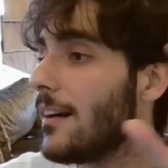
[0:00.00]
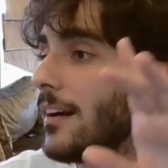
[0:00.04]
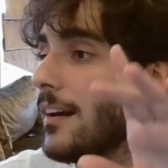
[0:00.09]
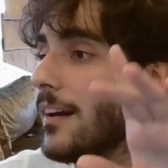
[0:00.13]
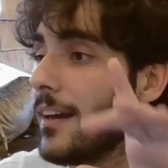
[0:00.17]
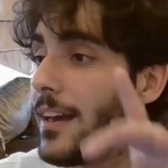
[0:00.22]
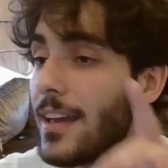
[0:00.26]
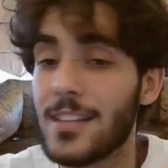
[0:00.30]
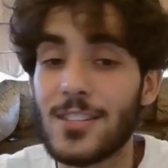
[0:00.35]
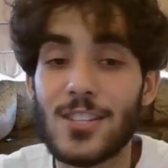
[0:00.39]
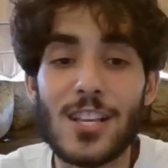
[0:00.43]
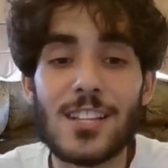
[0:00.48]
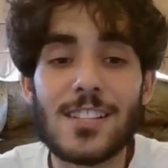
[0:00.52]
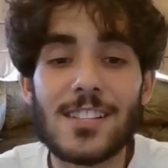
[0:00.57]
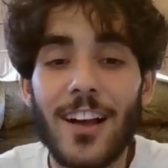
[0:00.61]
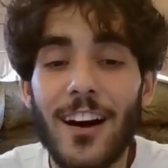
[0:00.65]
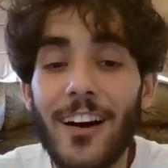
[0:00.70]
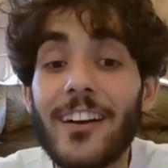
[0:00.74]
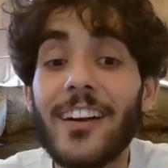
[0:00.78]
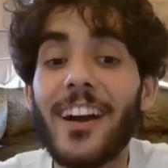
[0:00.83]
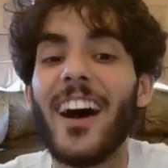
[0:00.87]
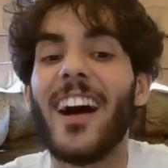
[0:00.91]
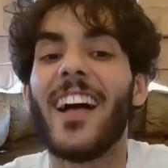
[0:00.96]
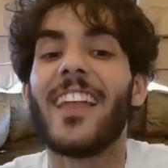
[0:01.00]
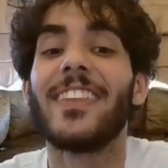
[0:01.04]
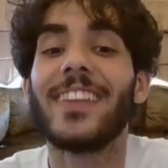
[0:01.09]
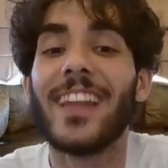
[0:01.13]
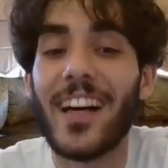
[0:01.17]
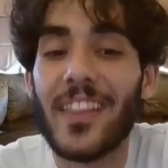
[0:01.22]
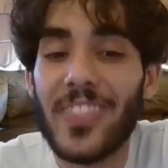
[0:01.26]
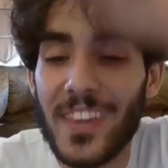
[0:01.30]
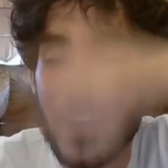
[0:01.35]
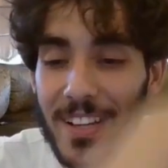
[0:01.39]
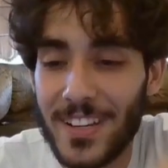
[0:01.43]
He just hung
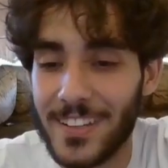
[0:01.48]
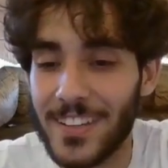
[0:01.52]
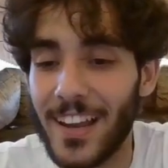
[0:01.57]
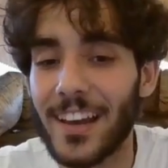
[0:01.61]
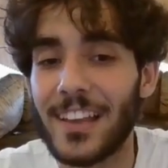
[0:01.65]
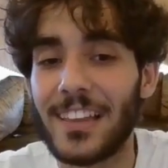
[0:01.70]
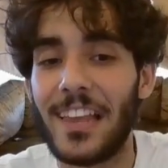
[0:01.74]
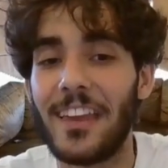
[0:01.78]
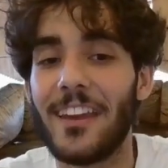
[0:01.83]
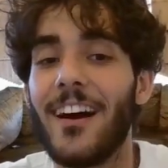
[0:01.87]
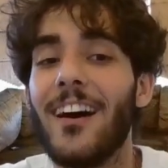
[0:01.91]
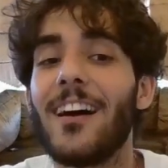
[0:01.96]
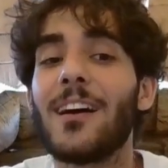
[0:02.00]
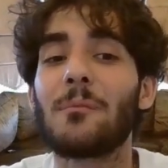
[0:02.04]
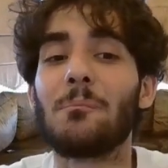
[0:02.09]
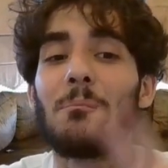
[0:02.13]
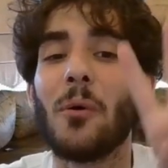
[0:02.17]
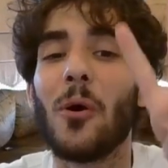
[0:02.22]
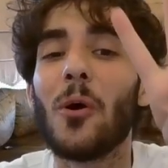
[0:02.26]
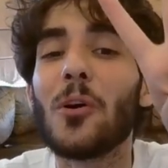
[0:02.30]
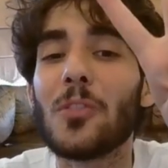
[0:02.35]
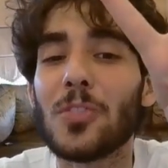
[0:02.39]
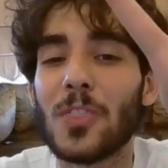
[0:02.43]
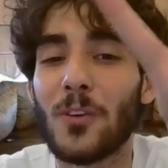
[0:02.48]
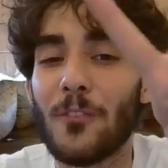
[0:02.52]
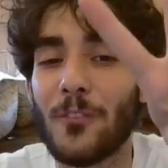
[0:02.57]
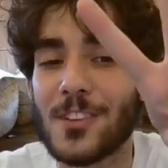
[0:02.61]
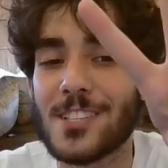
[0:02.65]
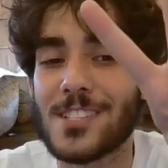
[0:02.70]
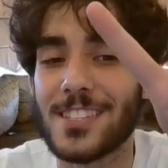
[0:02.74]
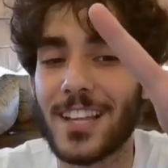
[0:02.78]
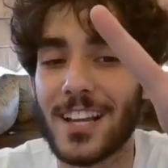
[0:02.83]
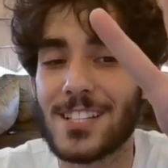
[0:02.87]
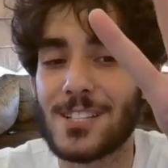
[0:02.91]
another knight, he hung both of
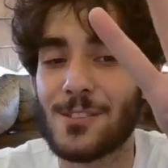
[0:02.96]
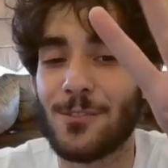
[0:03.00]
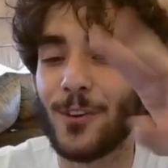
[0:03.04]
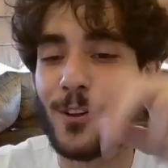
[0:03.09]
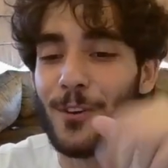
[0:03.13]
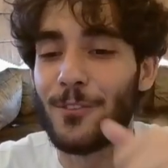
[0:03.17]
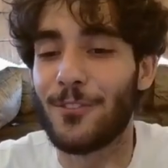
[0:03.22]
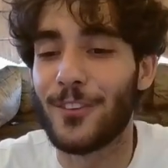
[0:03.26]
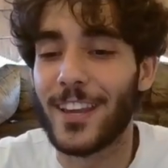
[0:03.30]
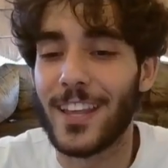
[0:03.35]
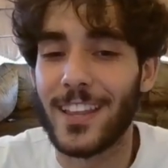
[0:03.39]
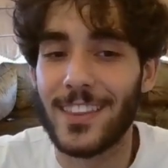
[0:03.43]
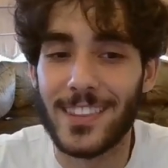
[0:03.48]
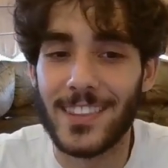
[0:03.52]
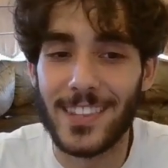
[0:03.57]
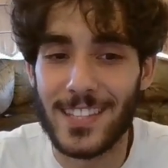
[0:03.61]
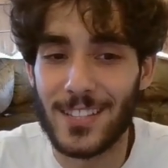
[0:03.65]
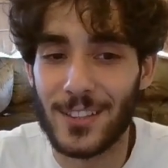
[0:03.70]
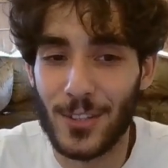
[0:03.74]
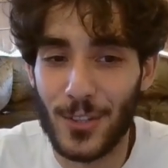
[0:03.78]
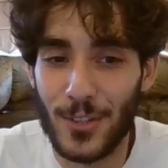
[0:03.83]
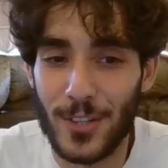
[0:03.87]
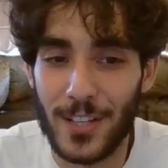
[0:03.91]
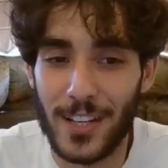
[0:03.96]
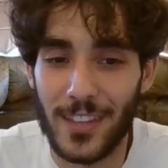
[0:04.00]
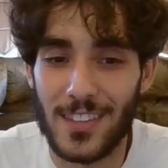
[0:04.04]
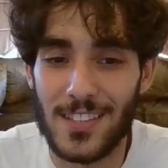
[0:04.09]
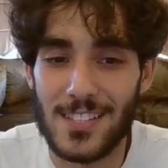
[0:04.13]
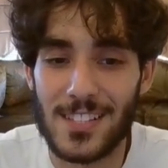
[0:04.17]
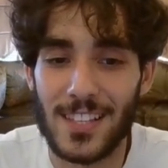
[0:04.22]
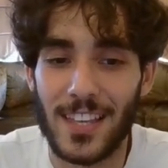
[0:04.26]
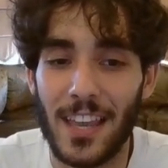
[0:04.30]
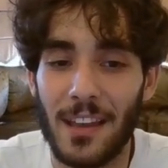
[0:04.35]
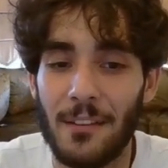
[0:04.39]
his knights for free during
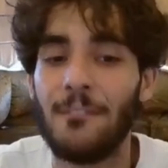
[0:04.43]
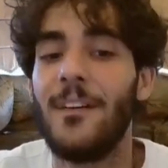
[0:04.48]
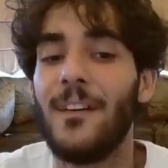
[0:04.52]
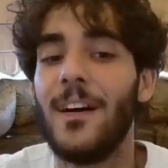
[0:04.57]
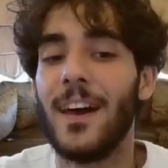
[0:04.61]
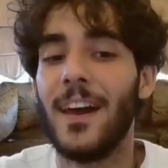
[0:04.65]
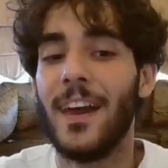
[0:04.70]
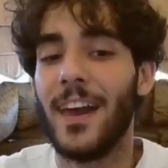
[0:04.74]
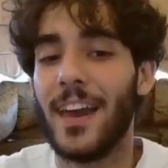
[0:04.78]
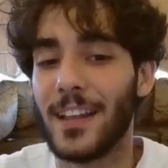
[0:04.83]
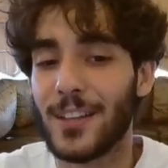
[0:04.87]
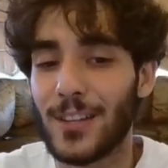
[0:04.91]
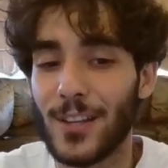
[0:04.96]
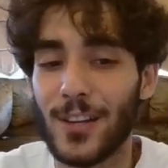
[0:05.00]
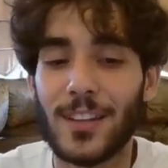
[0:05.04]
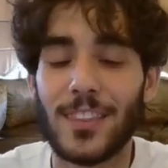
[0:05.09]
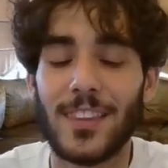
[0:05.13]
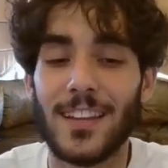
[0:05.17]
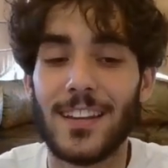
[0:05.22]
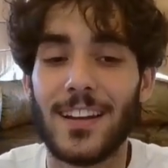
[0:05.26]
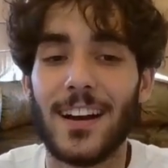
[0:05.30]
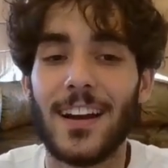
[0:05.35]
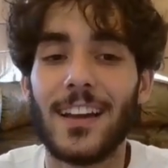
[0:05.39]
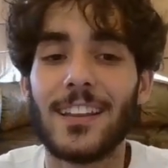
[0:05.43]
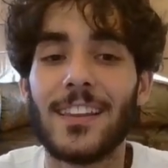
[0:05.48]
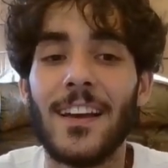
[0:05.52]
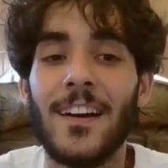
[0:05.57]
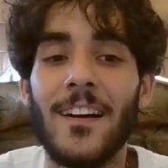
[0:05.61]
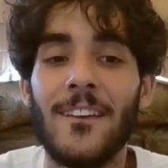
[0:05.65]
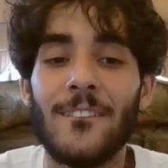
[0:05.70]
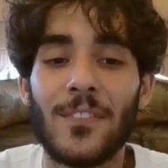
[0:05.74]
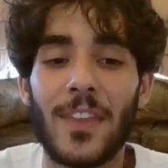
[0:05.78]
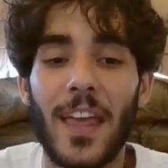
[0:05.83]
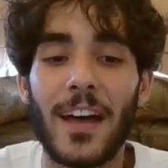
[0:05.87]
this game. He took the knight,
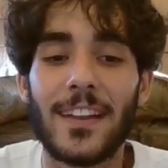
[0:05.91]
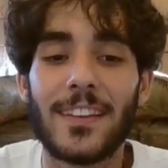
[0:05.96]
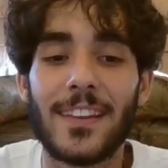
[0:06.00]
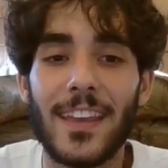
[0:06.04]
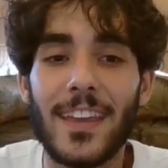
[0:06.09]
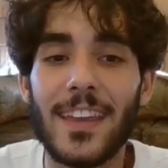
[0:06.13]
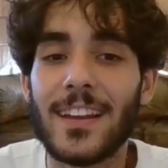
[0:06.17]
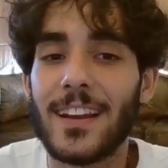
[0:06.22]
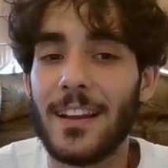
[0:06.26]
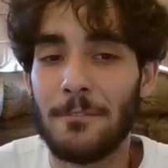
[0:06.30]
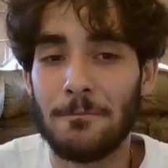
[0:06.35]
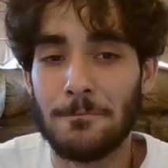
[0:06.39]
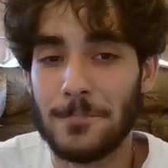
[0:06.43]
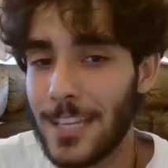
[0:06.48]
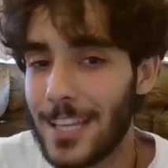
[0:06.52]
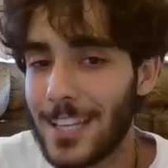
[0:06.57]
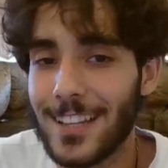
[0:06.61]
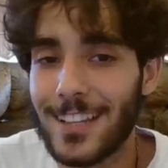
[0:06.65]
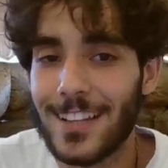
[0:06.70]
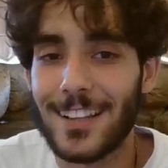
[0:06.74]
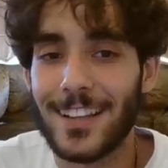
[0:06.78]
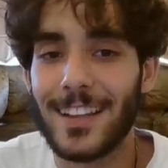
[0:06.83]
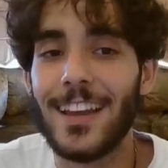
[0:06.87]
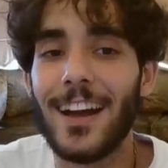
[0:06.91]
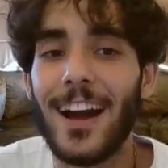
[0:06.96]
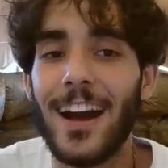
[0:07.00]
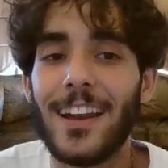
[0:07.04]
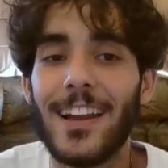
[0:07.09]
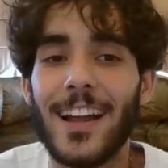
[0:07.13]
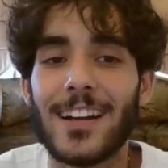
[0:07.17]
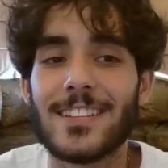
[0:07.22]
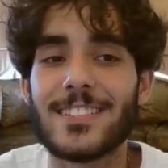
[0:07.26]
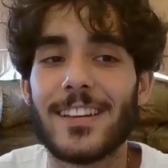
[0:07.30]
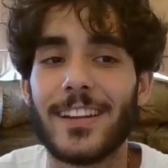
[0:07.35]
and here immediately
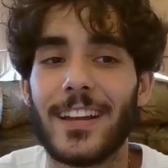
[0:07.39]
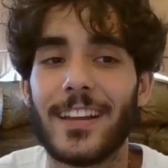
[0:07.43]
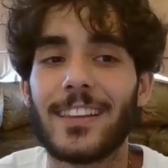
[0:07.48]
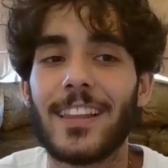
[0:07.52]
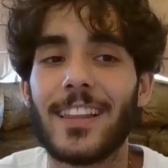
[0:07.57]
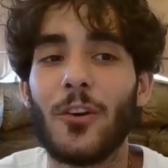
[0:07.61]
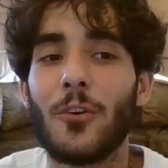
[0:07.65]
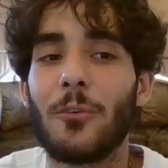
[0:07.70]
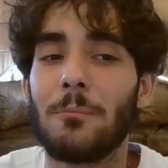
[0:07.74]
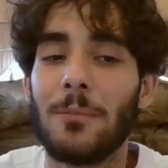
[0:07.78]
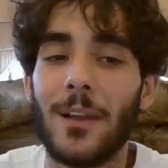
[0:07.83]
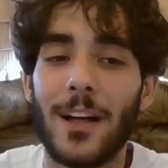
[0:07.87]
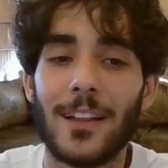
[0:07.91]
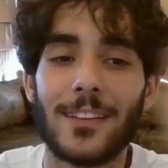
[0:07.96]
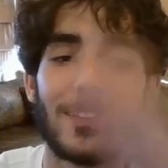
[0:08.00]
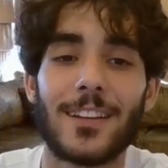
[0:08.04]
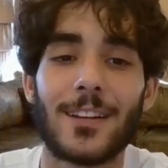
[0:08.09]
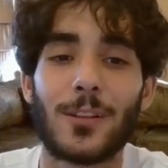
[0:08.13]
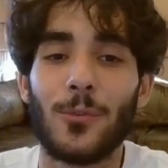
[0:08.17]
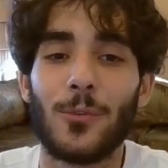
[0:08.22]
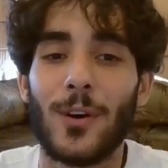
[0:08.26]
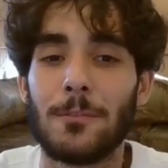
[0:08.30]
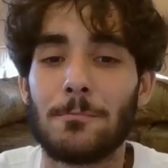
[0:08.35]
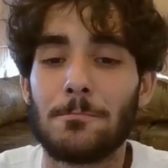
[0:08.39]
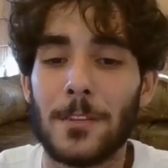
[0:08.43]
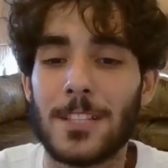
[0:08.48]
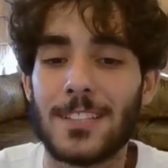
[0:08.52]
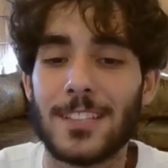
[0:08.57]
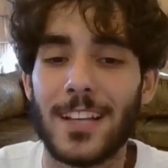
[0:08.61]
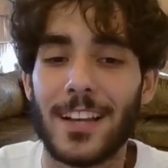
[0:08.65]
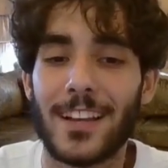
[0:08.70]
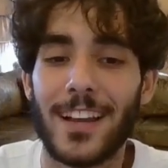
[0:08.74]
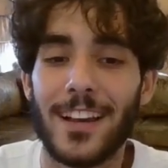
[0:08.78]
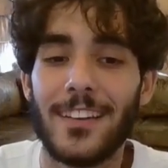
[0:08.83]
Ali Hassan Aitawi blundered one piece
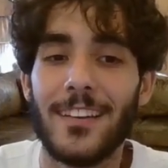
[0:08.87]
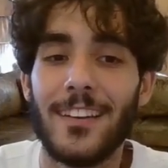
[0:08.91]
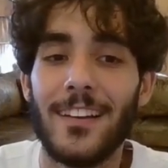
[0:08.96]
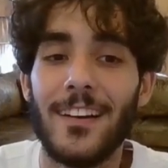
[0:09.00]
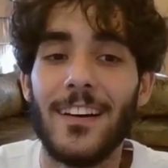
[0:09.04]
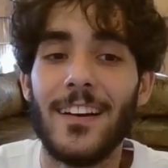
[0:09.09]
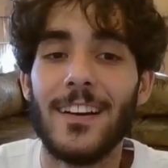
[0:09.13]
again.